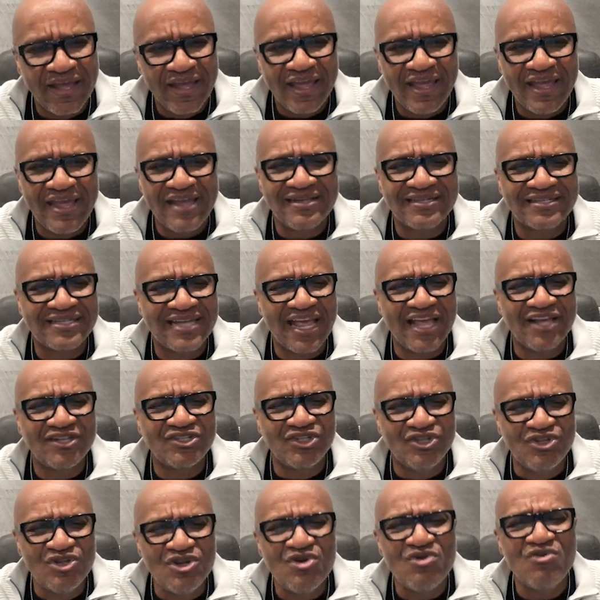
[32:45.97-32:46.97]
He
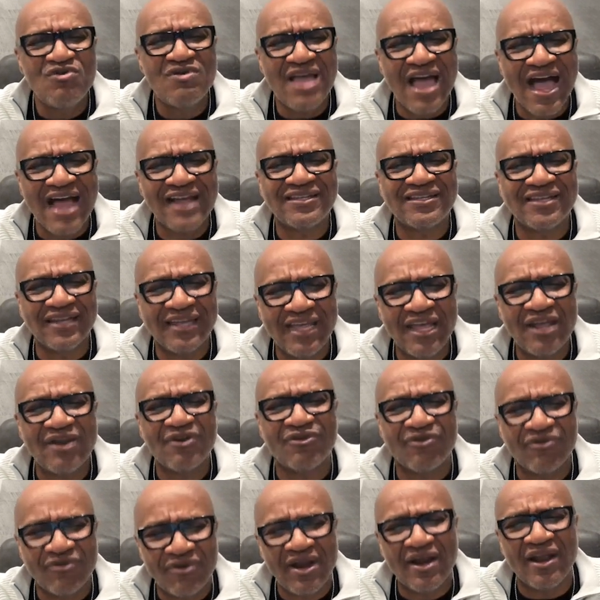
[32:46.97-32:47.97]
says, you got to get
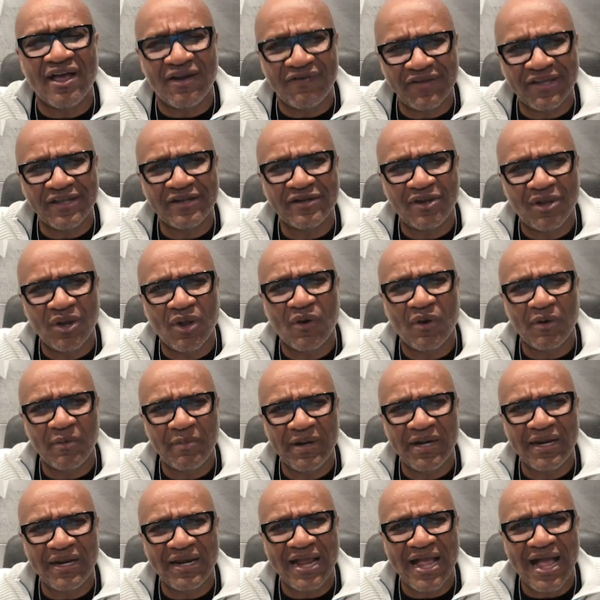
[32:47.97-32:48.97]
rid of it. Glory
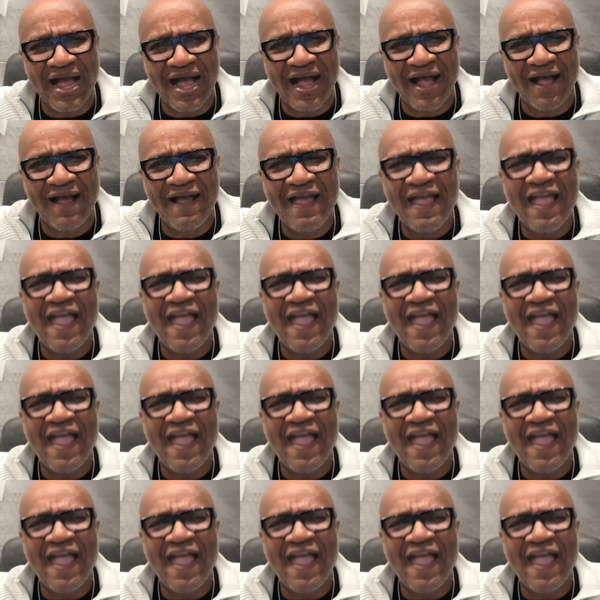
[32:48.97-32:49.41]
be to God.